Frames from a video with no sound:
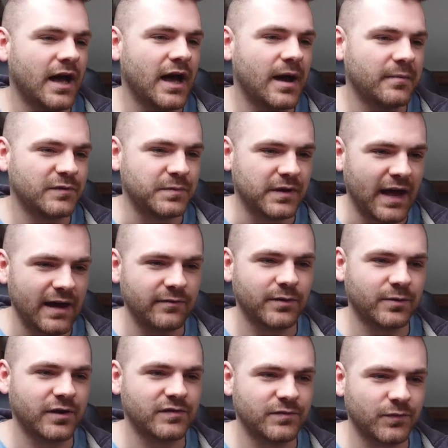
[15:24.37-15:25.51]
It's been heavily
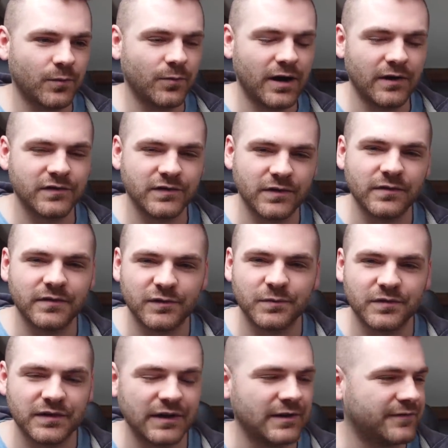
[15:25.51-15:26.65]
requested for a while, so this
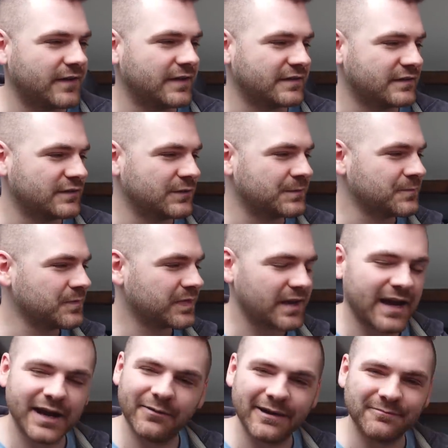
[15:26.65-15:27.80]
was a lot of fun to do.
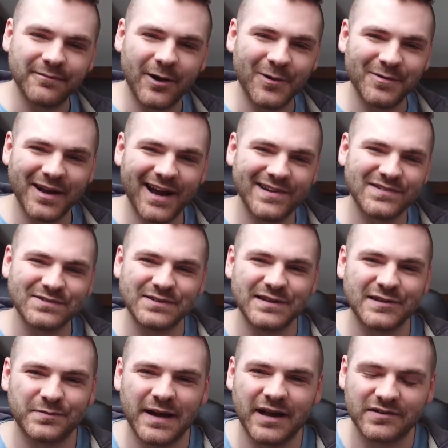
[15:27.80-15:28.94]
Anyway, I hope you guys enjoyed
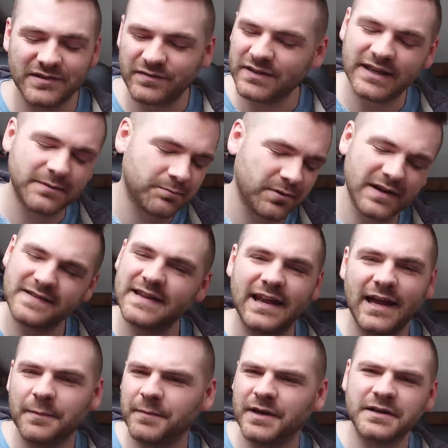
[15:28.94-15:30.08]
this reaction. If you did, press that
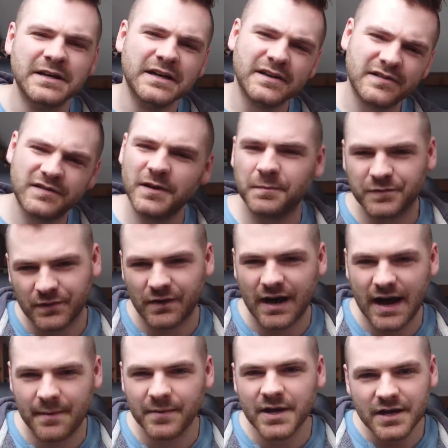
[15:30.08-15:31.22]
like button,
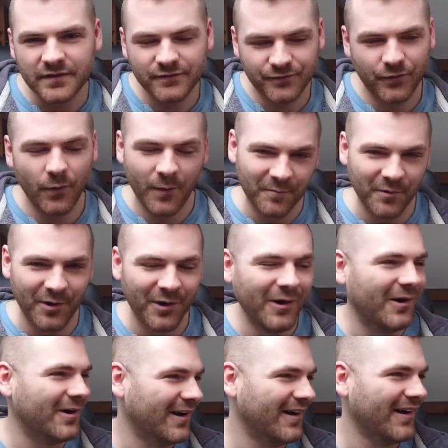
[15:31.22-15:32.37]
subscribe for
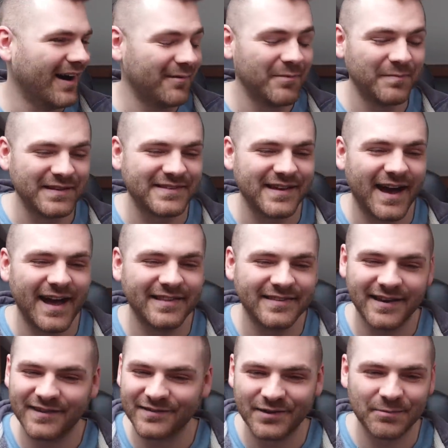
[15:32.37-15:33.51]
more. I'm a bit tired
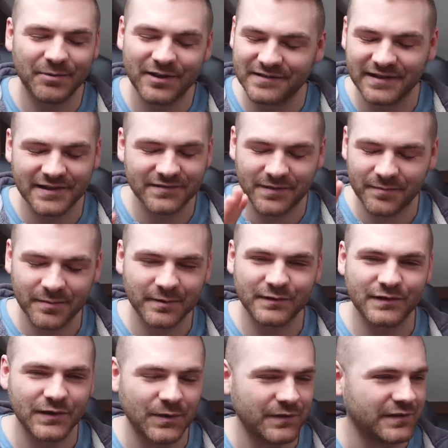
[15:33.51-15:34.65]
today, so I apologize if I've been a bit
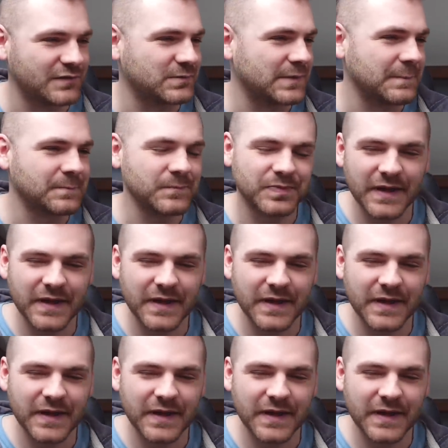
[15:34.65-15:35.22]
slow on this one.